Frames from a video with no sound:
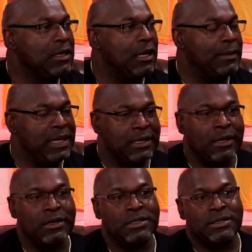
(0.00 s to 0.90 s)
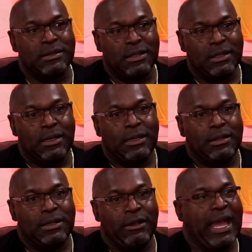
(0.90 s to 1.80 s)
You know what I mean? Because
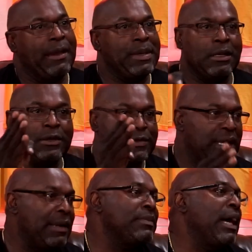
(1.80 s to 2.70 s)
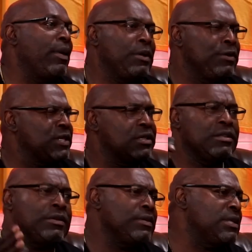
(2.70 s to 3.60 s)
they had me lose. Now I'm losing to
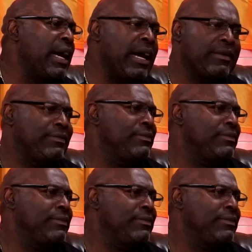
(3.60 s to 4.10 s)
dudes that